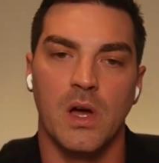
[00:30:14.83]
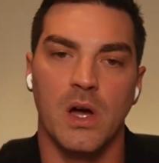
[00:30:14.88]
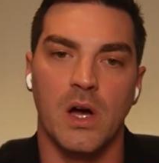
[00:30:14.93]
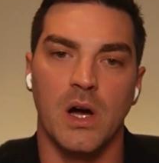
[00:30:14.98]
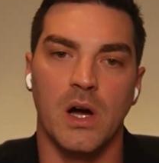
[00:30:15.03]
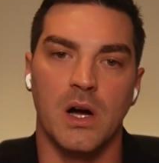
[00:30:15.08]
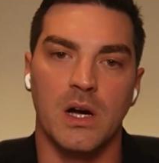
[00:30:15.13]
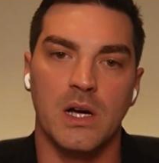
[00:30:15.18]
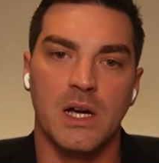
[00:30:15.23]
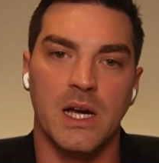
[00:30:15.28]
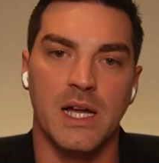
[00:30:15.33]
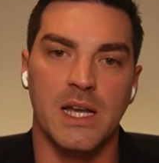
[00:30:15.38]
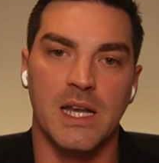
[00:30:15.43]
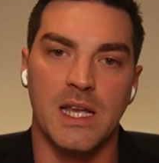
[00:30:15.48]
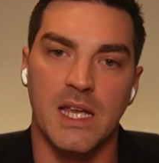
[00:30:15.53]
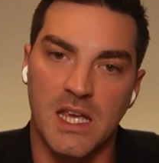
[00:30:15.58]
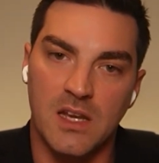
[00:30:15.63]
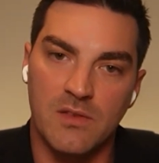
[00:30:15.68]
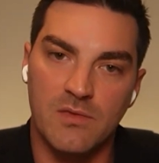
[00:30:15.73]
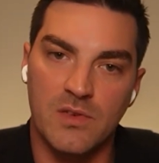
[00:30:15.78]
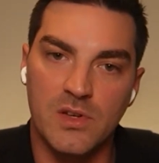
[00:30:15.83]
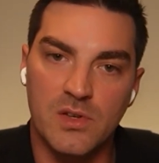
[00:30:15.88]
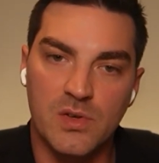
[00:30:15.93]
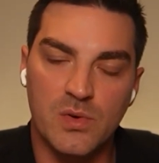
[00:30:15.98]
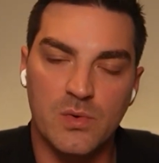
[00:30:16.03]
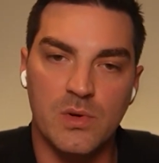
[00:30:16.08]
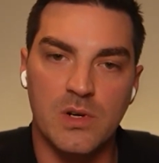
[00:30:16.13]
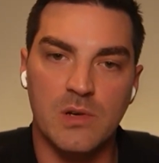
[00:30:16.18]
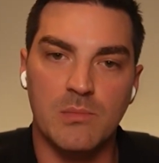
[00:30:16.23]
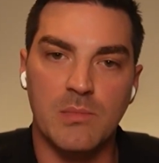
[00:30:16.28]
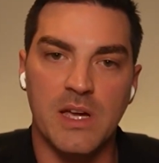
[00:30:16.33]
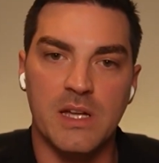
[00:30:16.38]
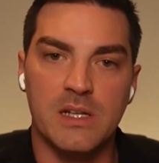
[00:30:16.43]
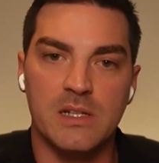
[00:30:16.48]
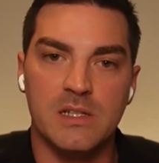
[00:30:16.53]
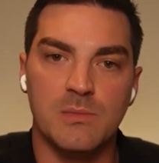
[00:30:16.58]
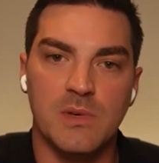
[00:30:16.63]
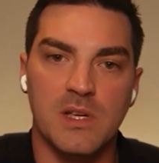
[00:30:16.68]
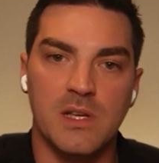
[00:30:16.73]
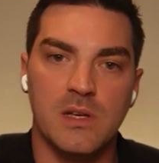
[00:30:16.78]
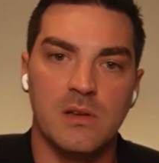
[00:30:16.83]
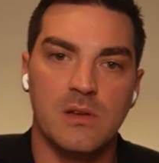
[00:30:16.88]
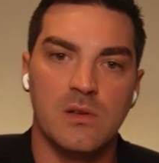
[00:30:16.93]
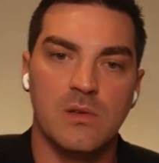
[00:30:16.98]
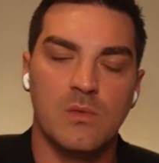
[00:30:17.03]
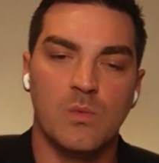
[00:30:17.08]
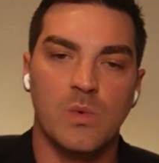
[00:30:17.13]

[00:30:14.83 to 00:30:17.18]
kind of inventory management